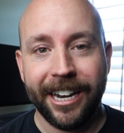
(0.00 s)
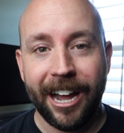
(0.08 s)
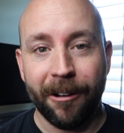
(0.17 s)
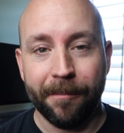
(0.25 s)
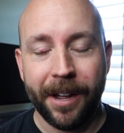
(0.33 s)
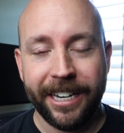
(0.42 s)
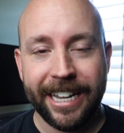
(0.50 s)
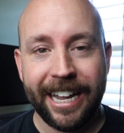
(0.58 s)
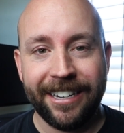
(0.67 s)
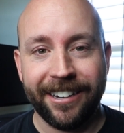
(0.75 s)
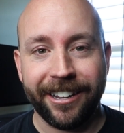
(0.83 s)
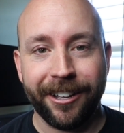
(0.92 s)
out. My
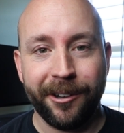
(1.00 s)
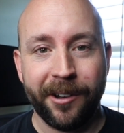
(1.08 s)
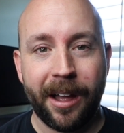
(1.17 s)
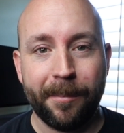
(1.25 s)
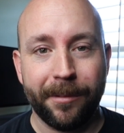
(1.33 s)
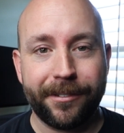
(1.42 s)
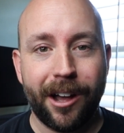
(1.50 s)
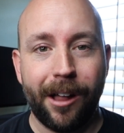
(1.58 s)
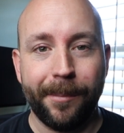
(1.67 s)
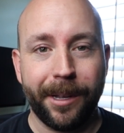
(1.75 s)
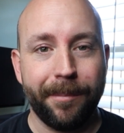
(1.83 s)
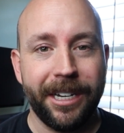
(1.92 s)
dad did a good job of
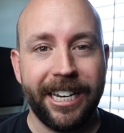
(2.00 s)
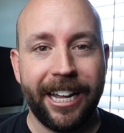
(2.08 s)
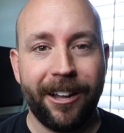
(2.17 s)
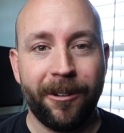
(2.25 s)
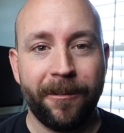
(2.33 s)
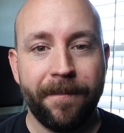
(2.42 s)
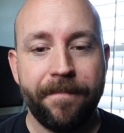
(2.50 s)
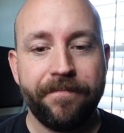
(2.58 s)
calming me down.